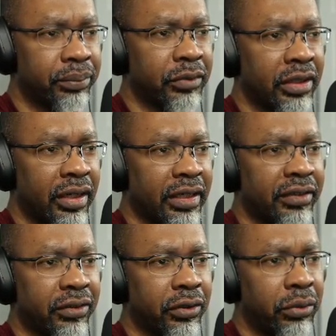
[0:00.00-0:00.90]
Like I
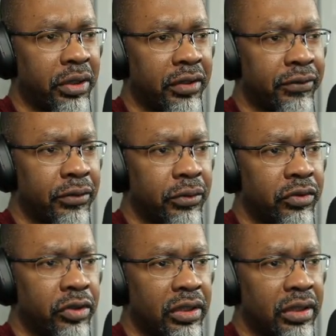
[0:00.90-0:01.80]
took away the
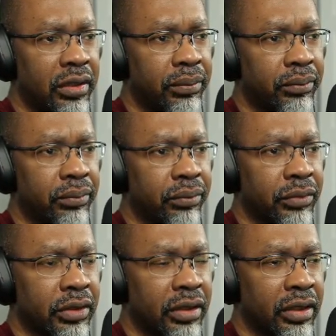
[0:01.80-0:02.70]
Fuji
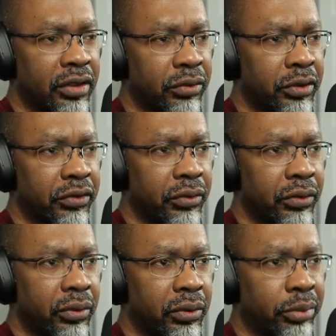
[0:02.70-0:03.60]

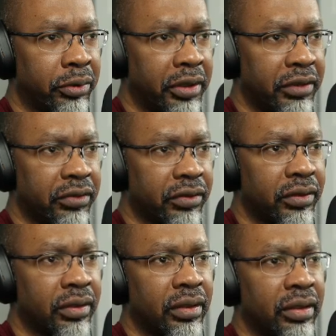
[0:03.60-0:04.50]
crystal print
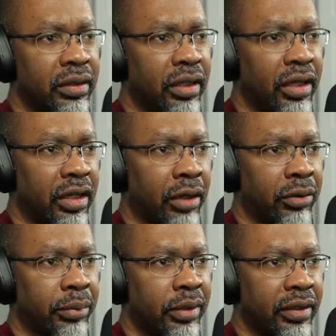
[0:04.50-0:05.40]
and I
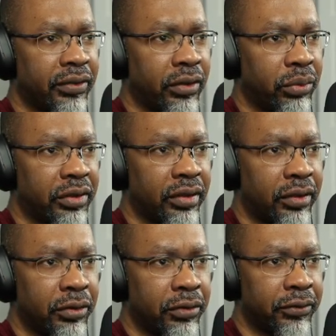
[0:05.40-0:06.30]
replaced it with the
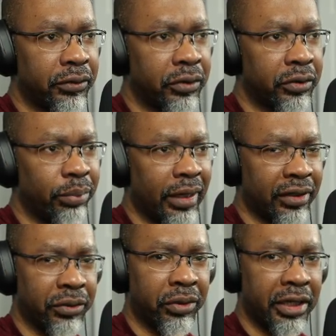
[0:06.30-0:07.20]
Ilford black and
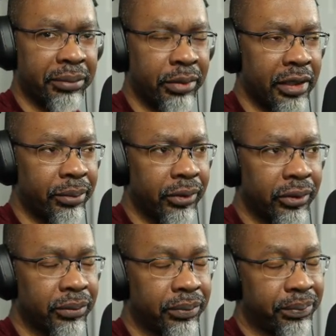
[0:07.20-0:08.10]
white paper
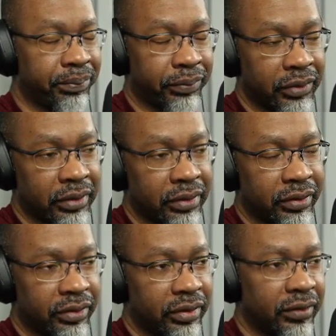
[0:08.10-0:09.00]

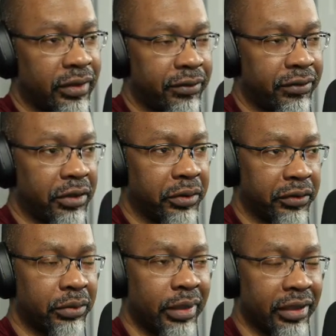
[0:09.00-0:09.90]
because I figured it's a
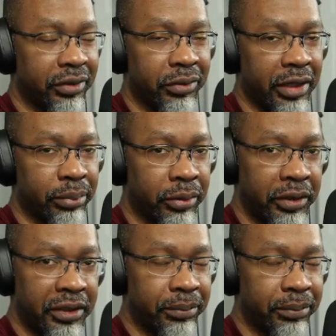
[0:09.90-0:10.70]
black and white print.